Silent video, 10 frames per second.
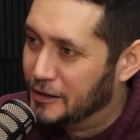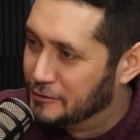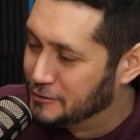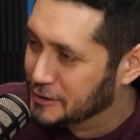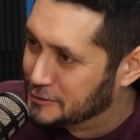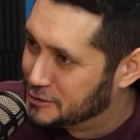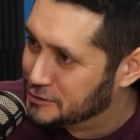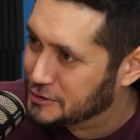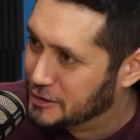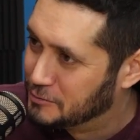that of like,
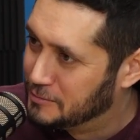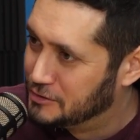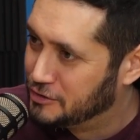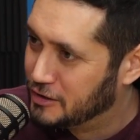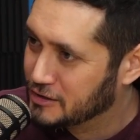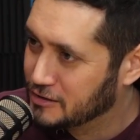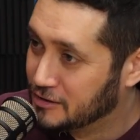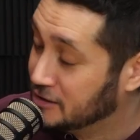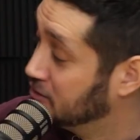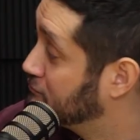she said, women talking.
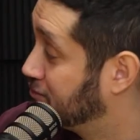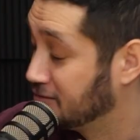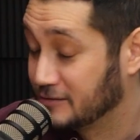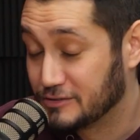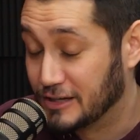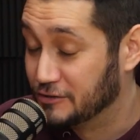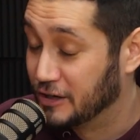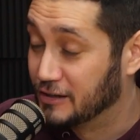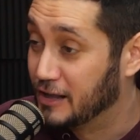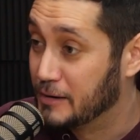
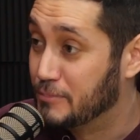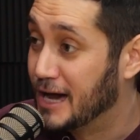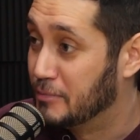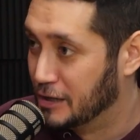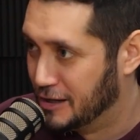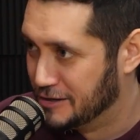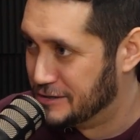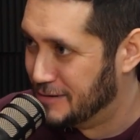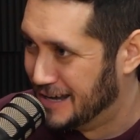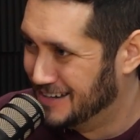Sounds like a lot of Babylon
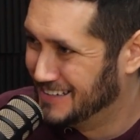to me.